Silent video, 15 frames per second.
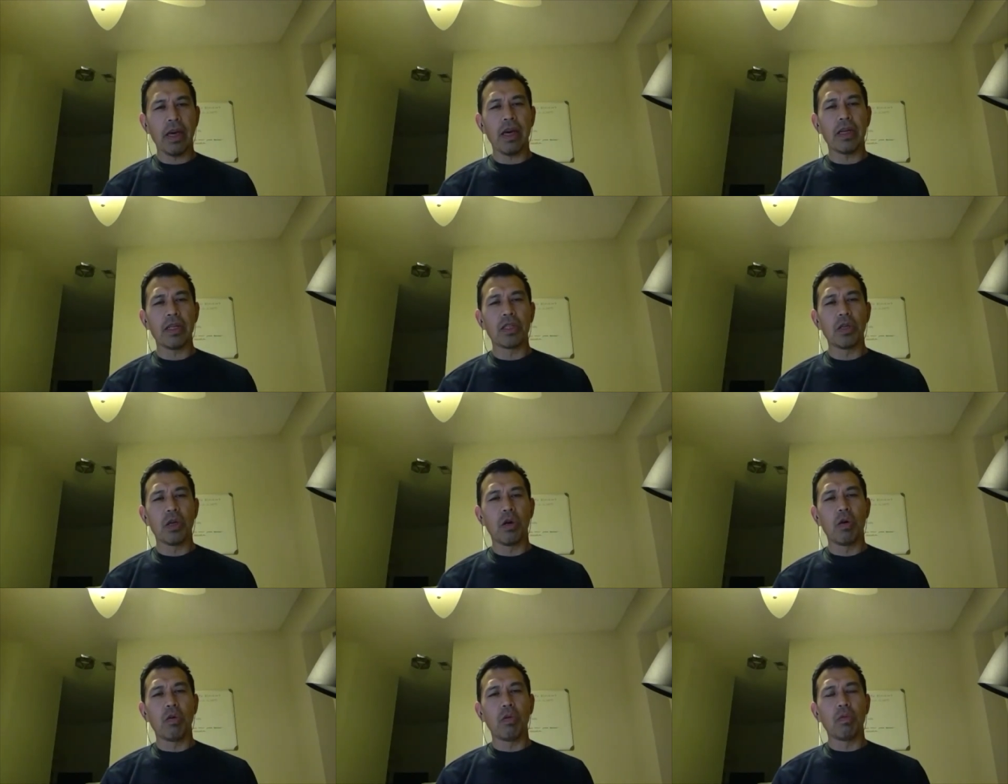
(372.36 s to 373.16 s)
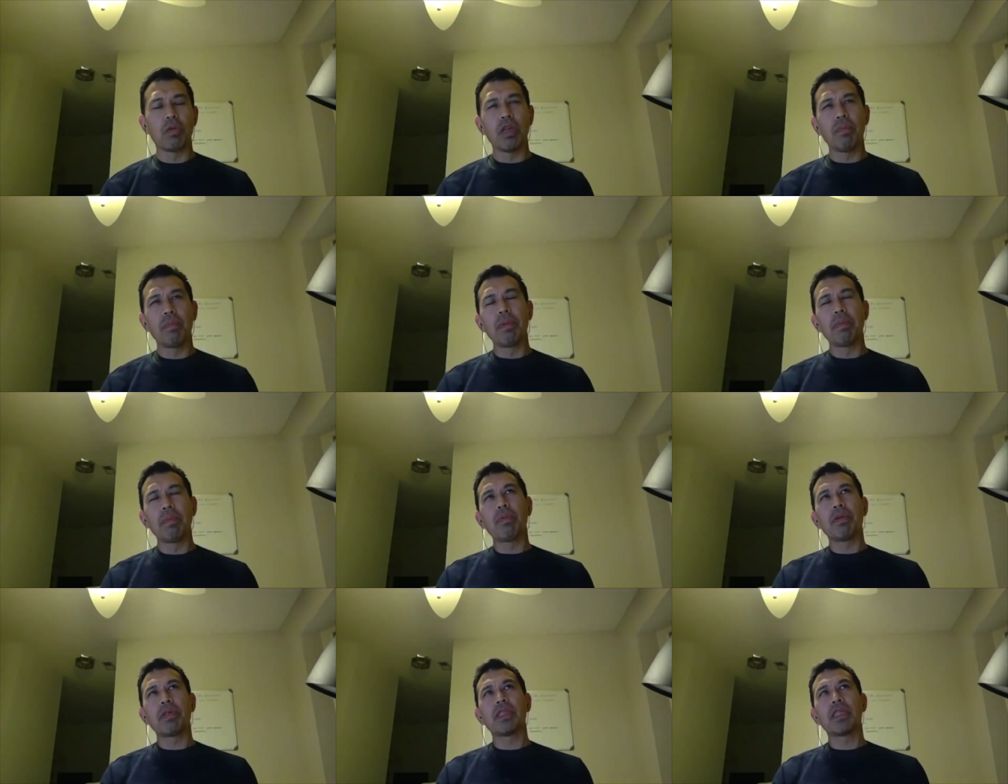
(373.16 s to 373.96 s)
And so some people
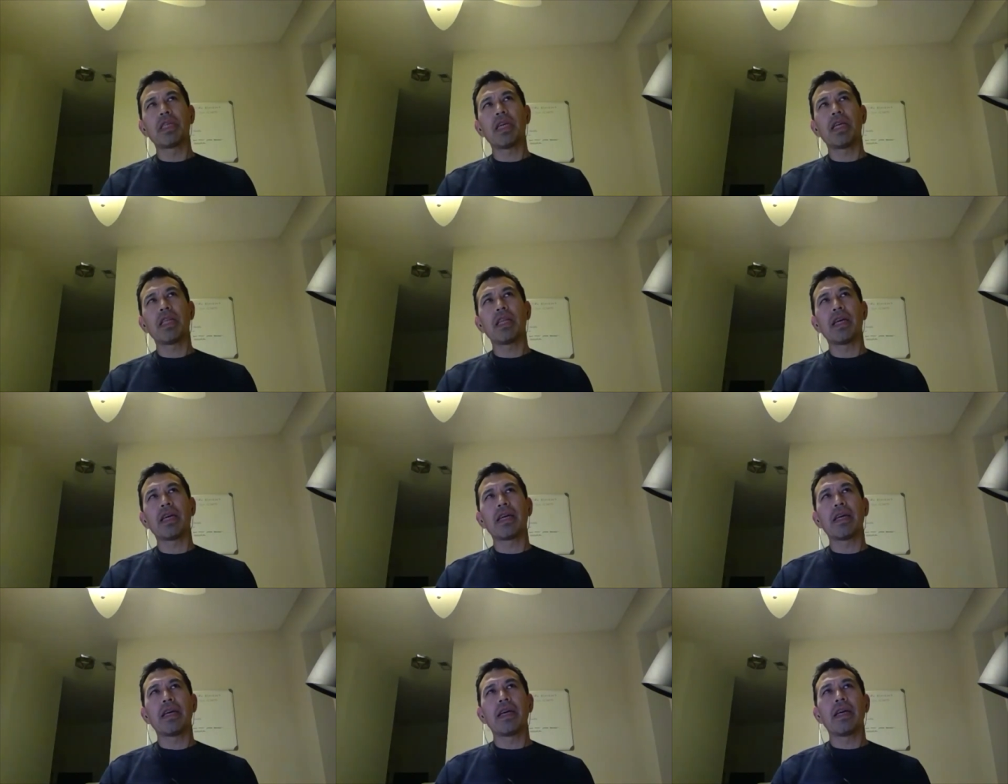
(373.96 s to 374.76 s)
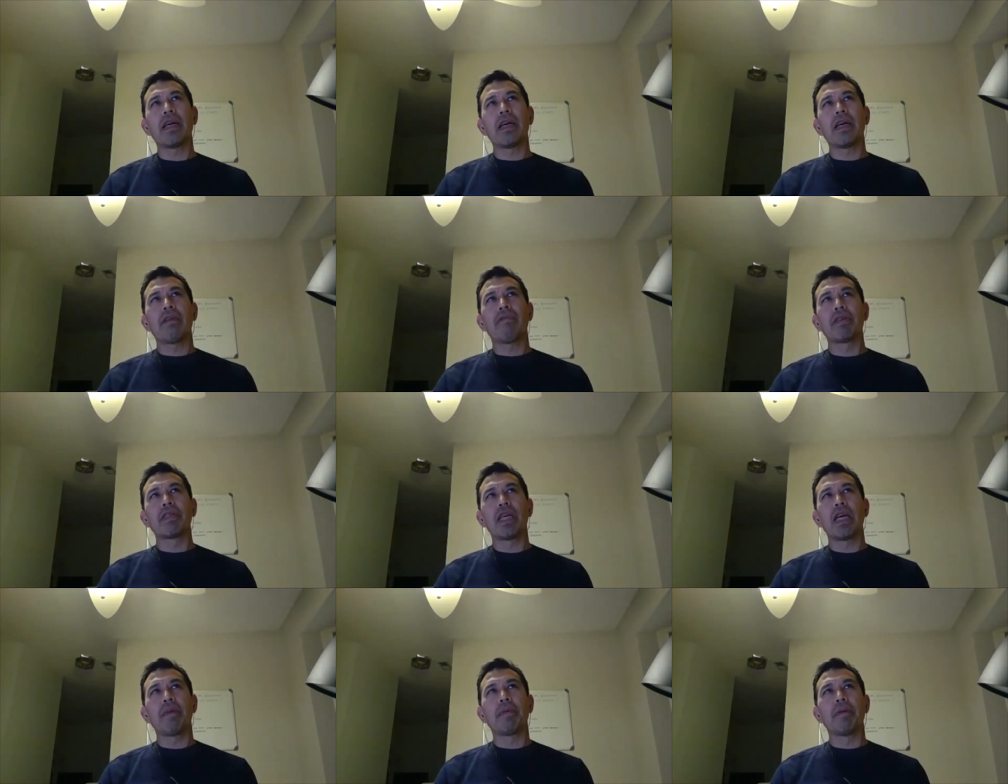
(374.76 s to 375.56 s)
would say, like, for
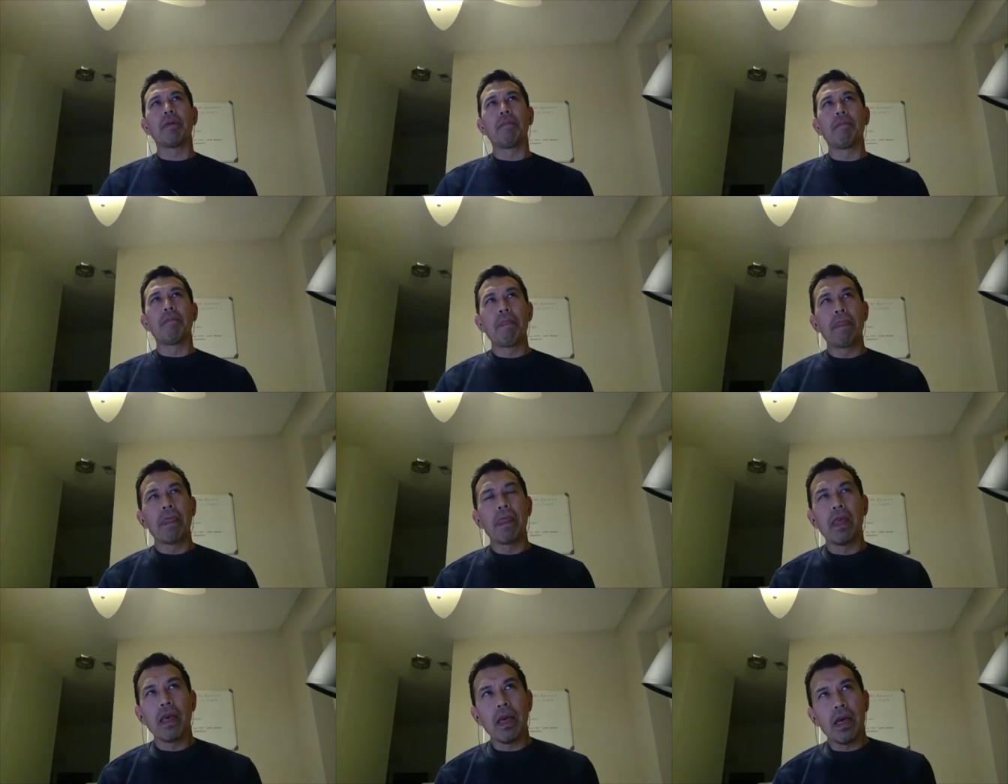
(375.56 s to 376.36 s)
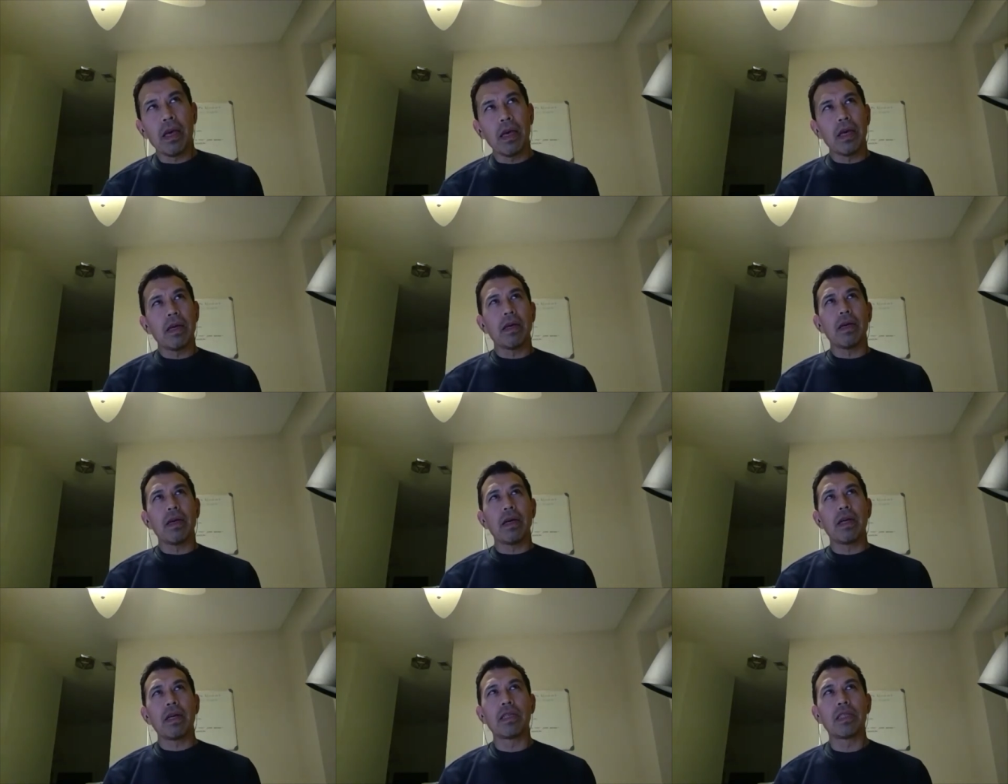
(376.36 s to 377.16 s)
example,
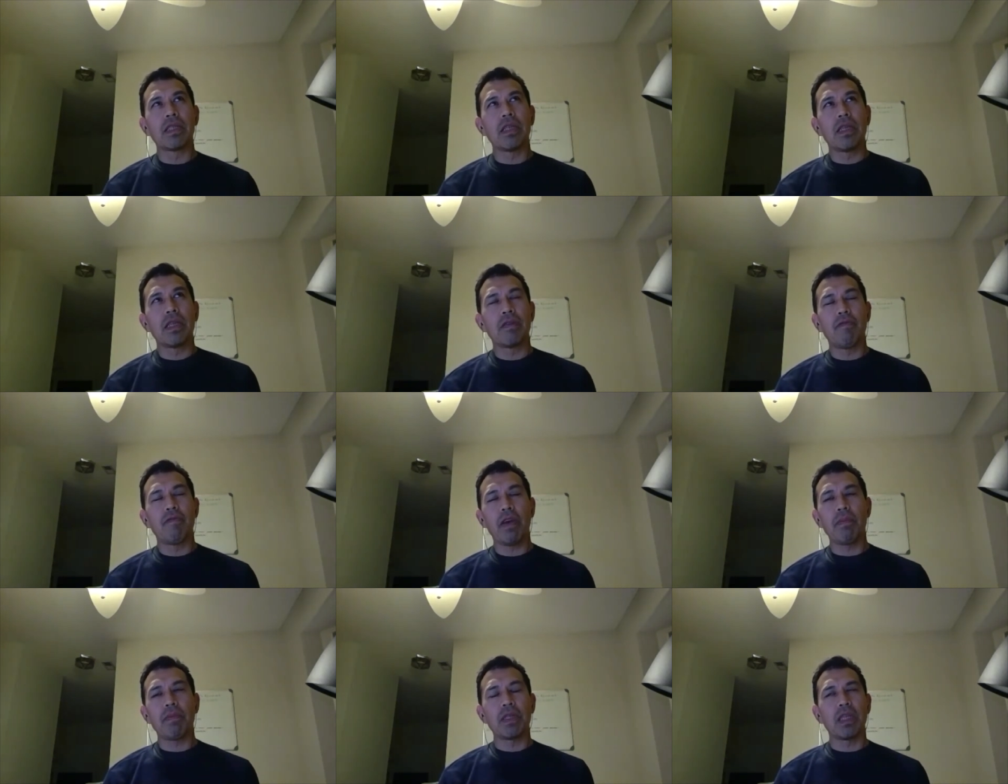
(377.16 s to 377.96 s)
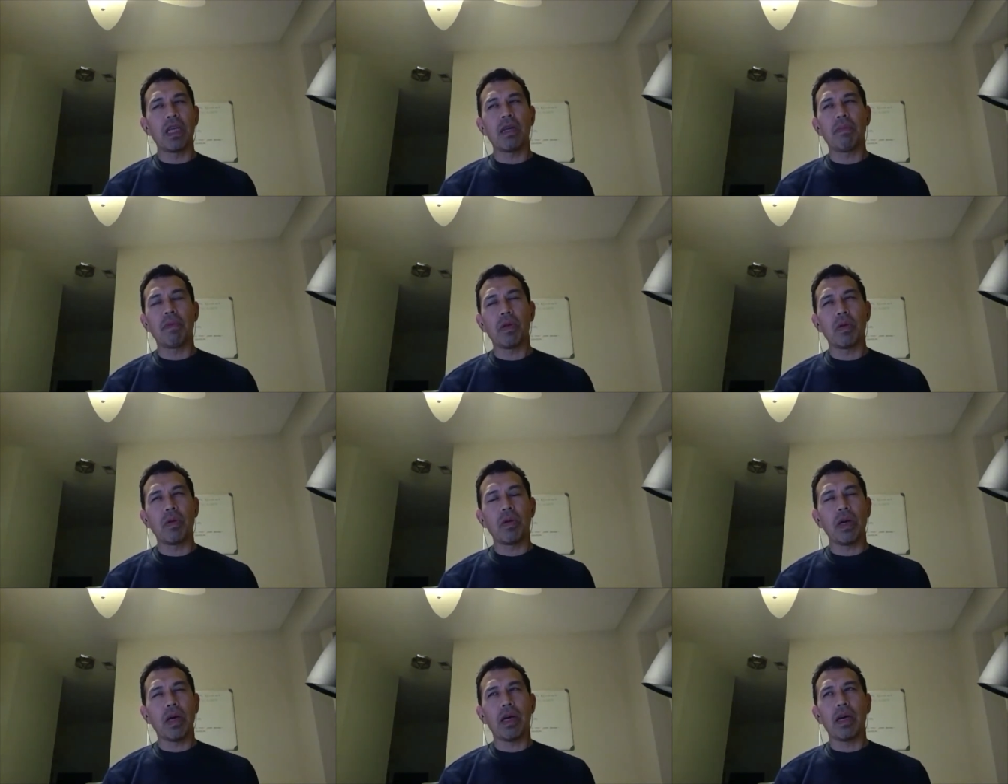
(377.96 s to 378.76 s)
his famous statement,
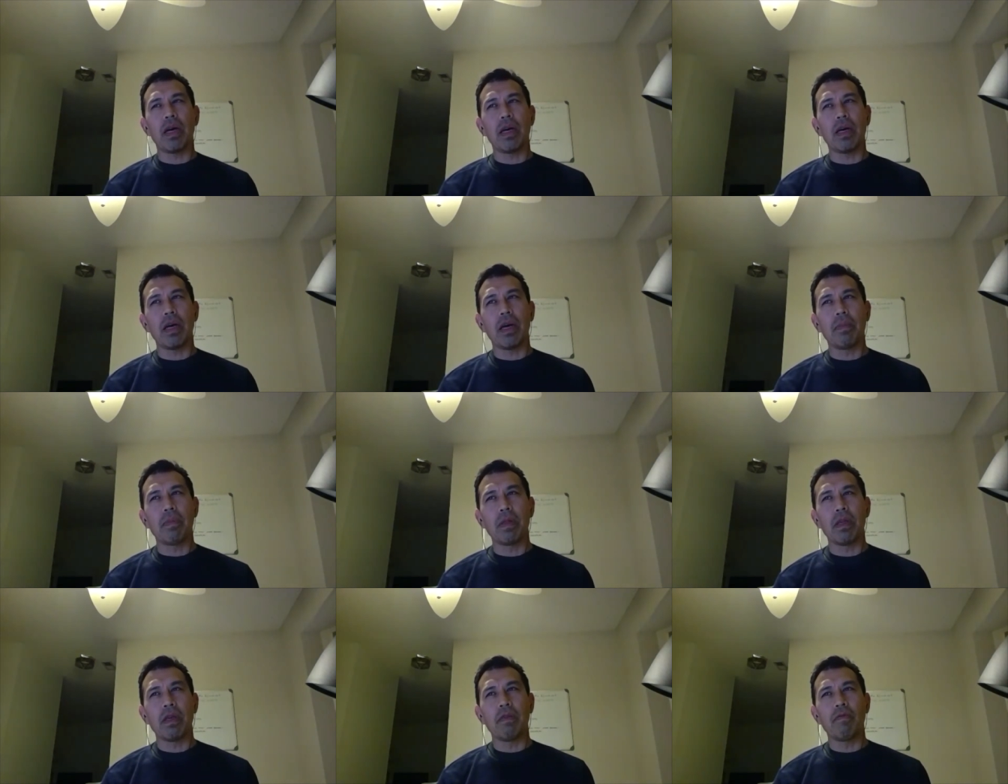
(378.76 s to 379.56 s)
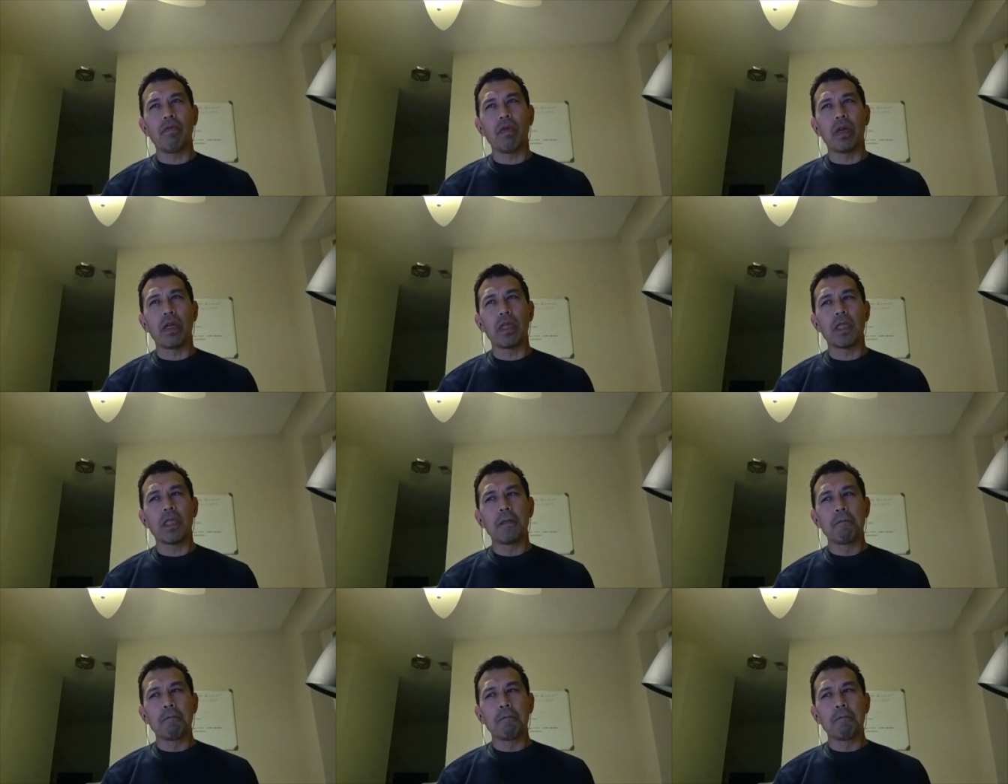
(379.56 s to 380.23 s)
I believe, was,